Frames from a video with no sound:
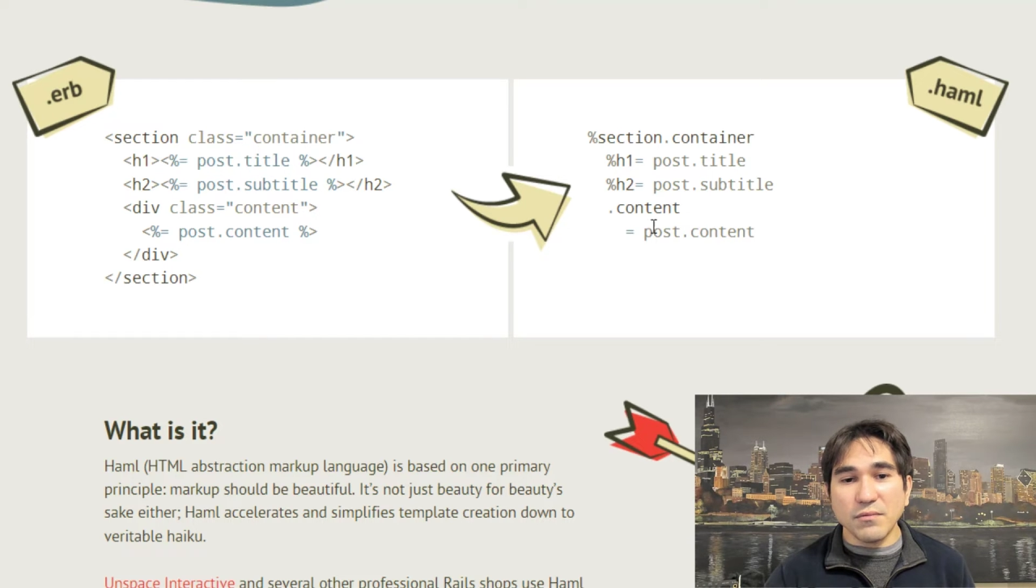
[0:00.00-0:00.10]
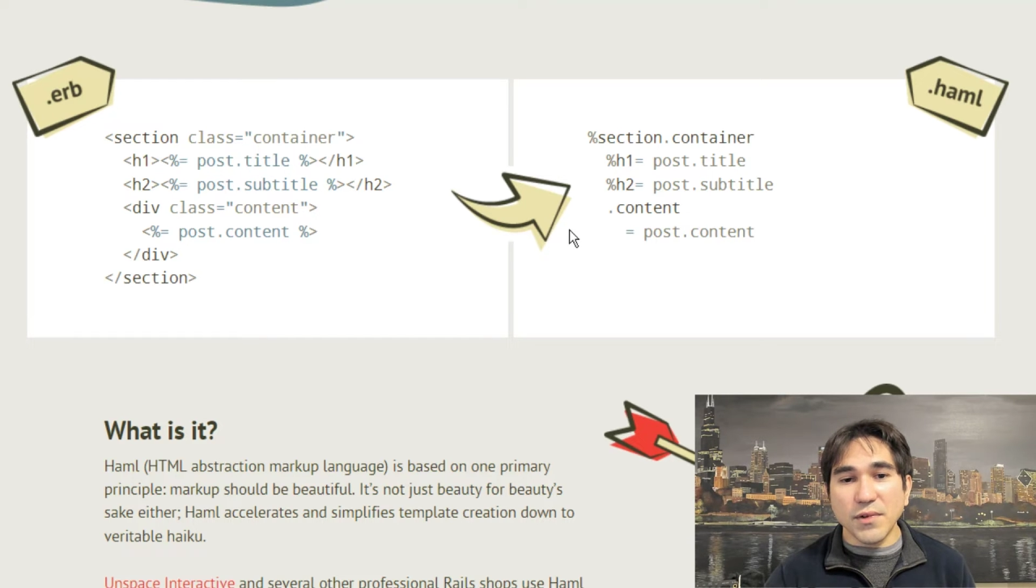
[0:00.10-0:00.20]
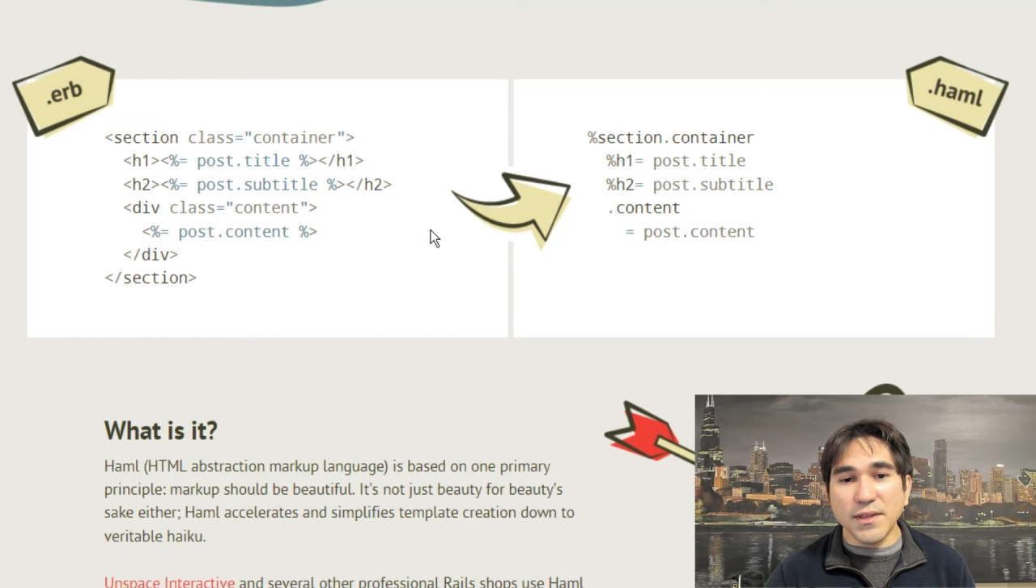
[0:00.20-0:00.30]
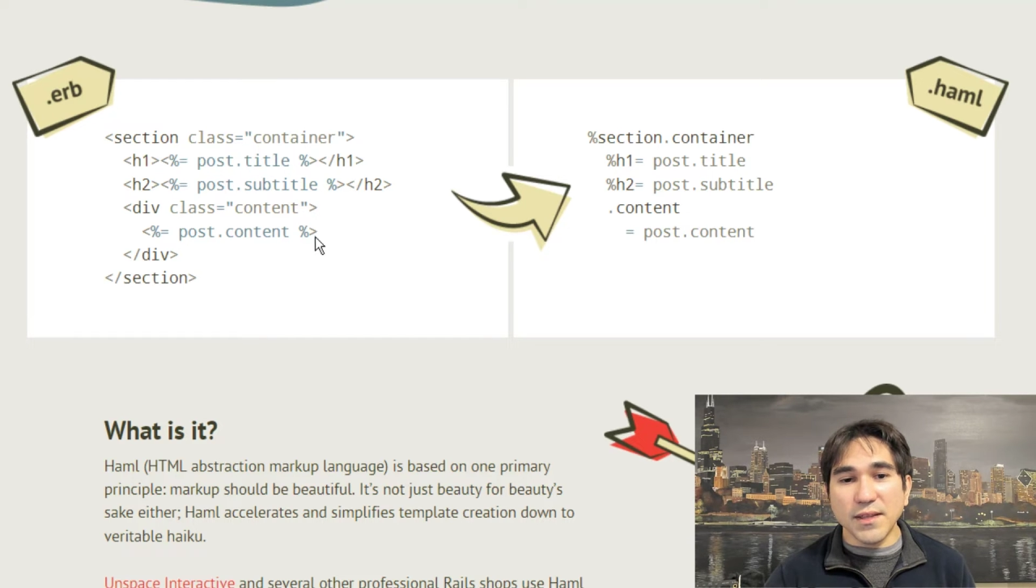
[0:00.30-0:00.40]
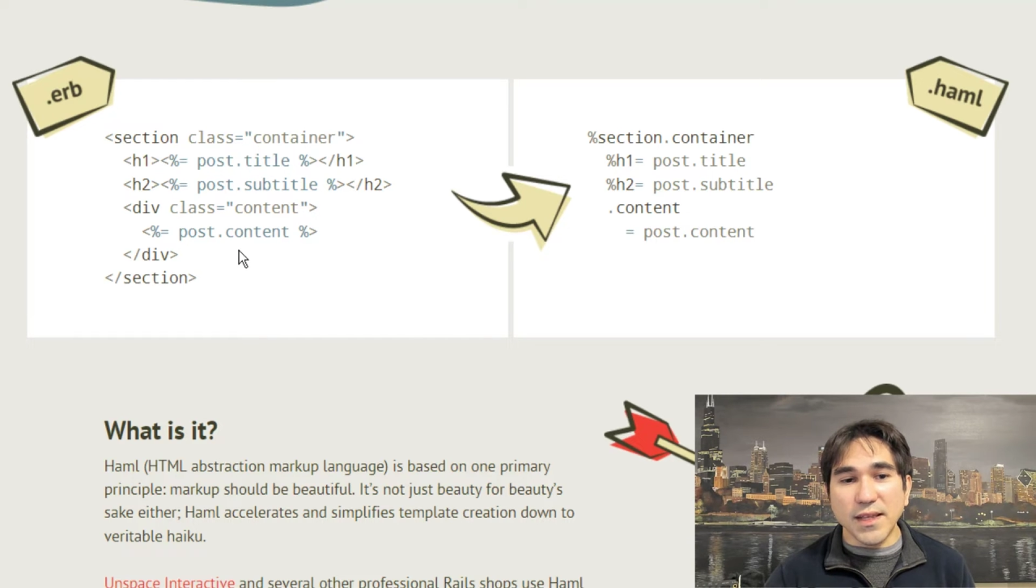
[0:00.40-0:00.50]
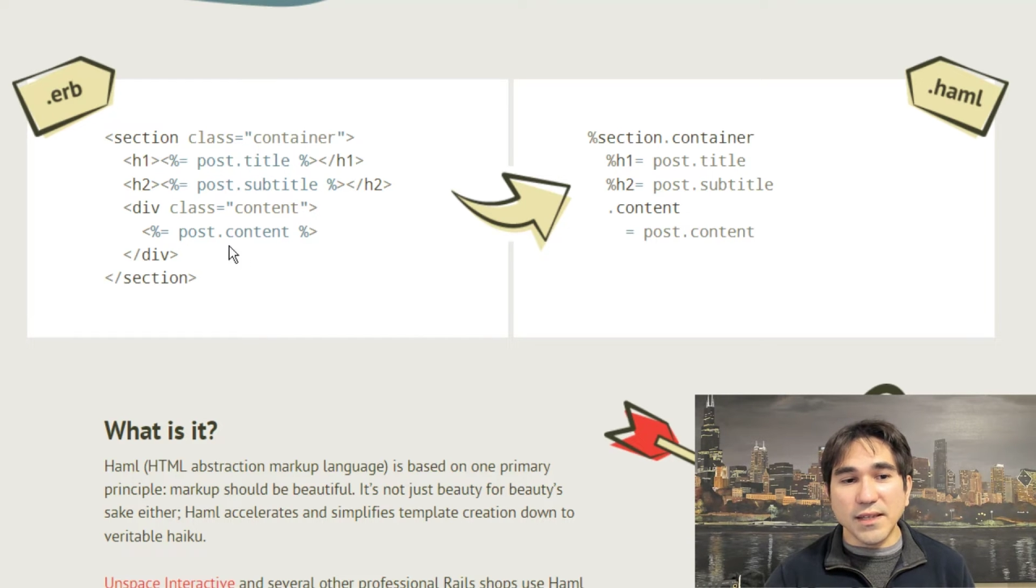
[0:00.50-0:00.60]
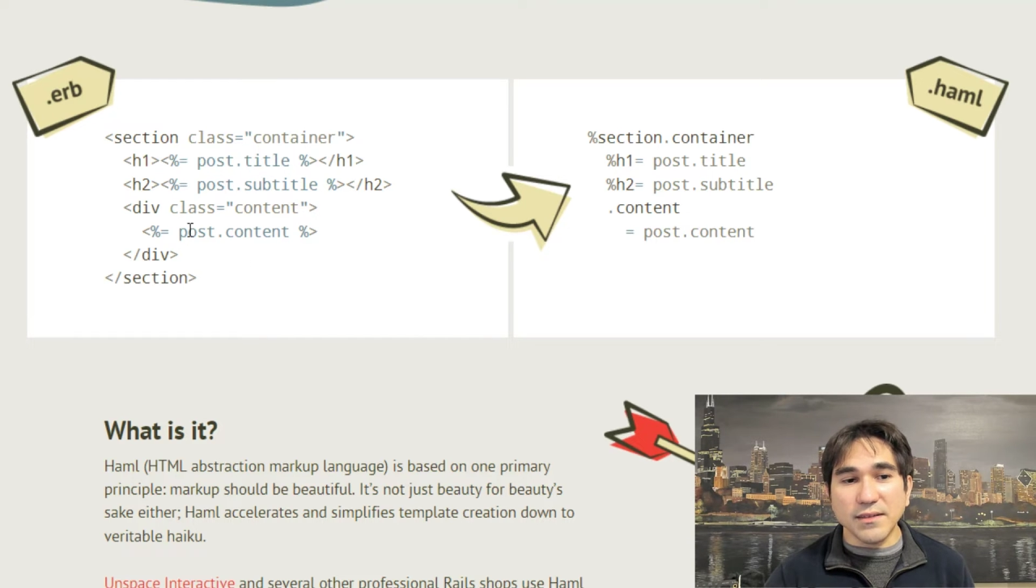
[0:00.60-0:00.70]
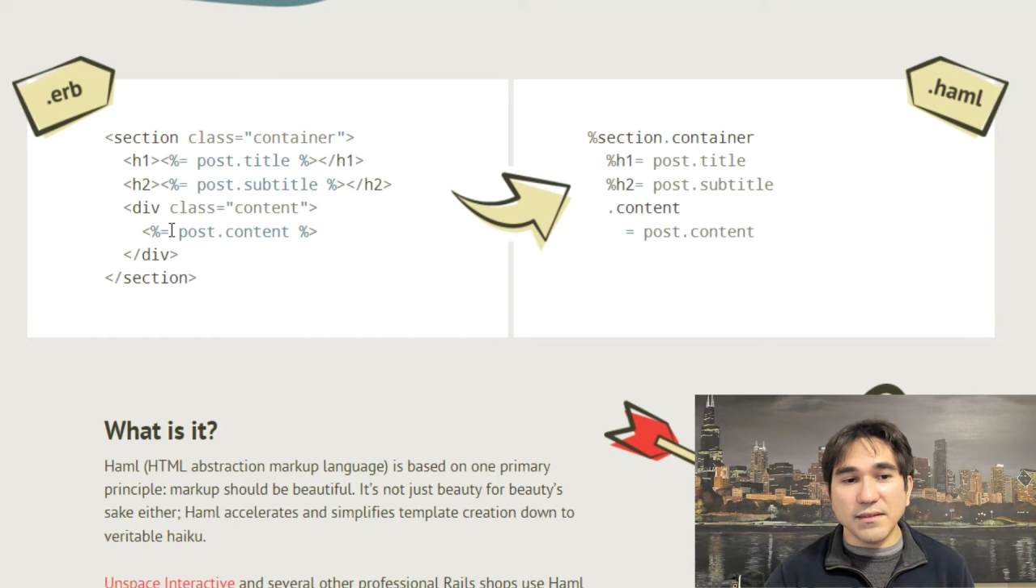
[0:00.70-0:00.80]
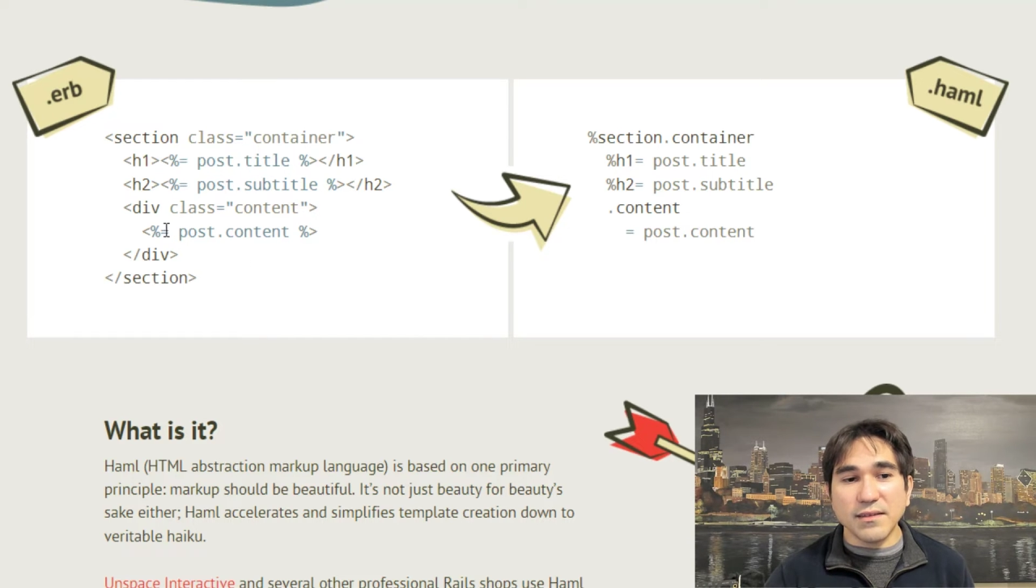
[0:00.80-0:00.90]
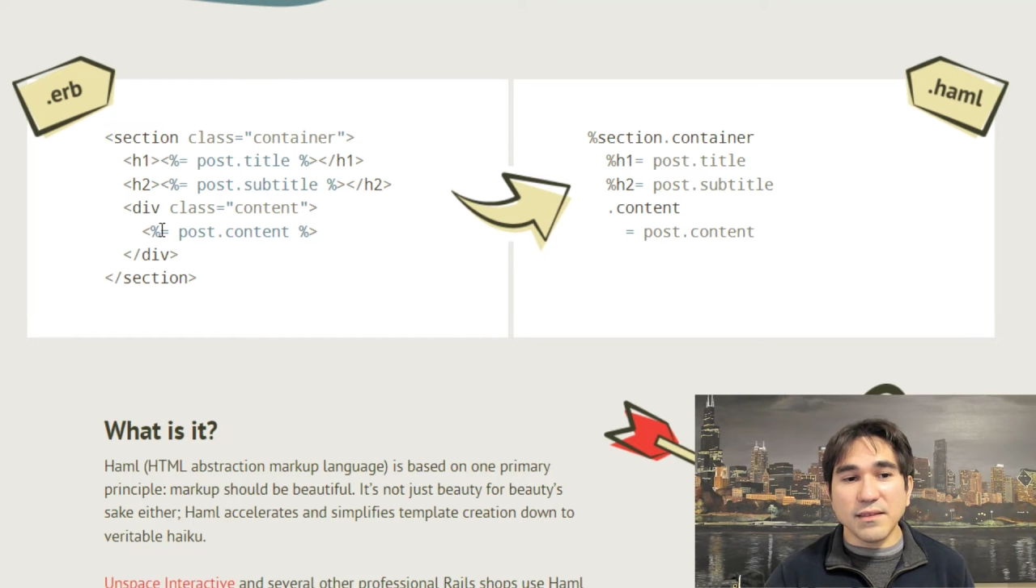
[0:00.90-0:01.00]

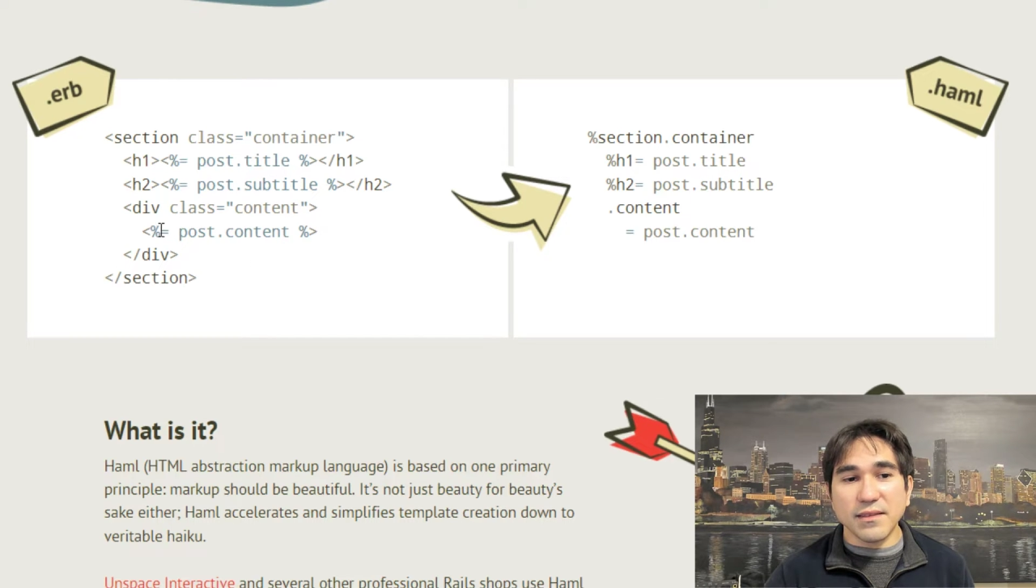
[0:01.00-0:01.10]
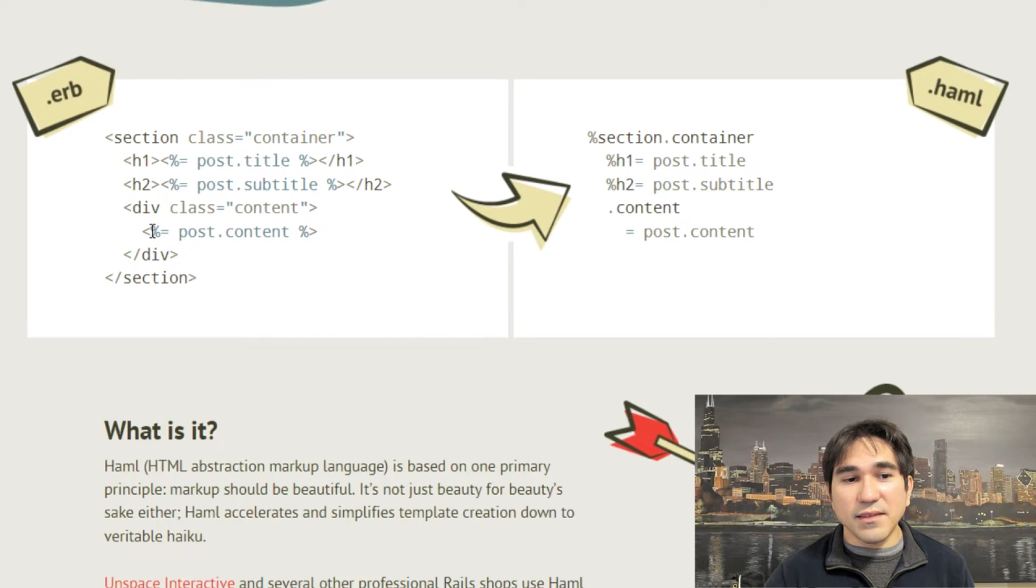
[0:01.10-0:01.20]
within